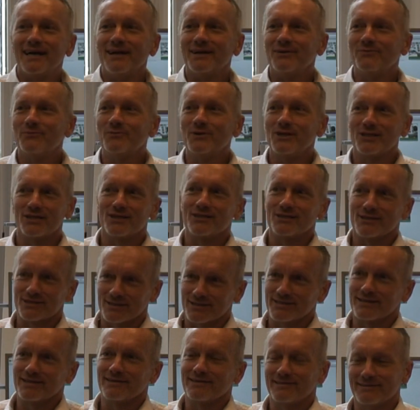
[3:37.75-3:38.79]
which is
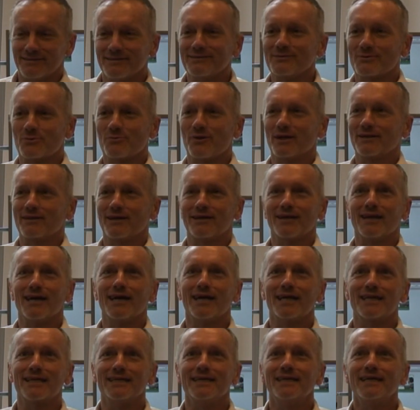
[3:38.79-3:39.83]
quite
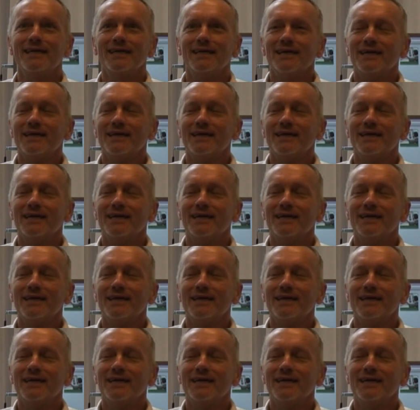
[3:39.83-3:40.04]
unlikely,